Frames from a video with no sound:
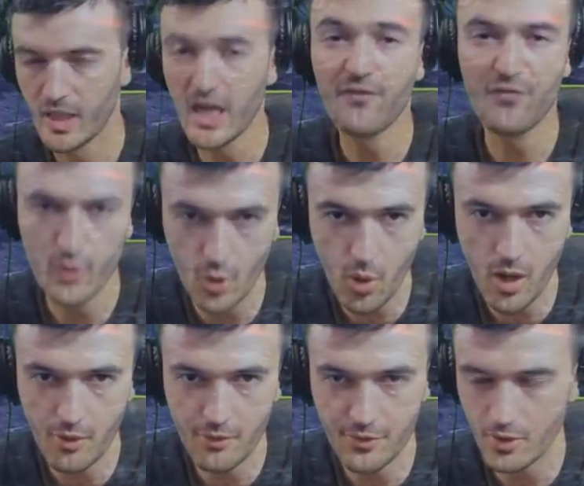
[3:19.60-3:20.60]
if you know
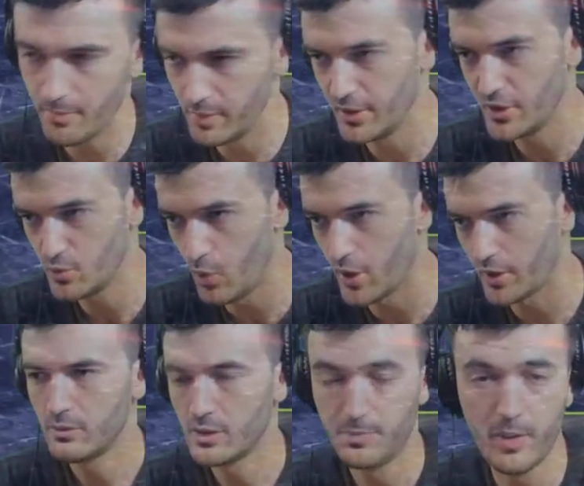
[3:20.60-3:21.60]
how their abilities work,
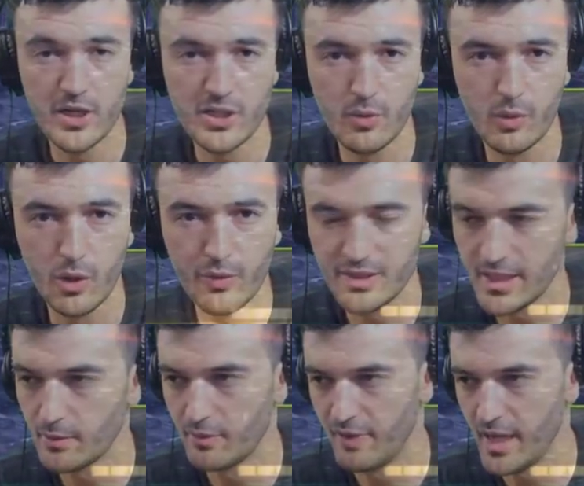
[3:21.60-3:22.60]
because Punisher will always
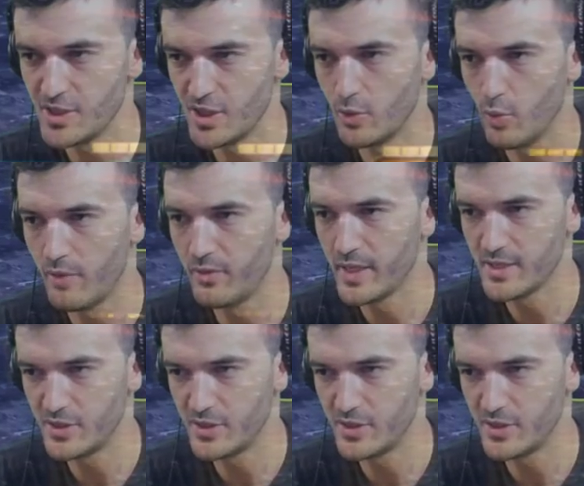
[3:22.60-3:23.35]
take revenge on whoever hits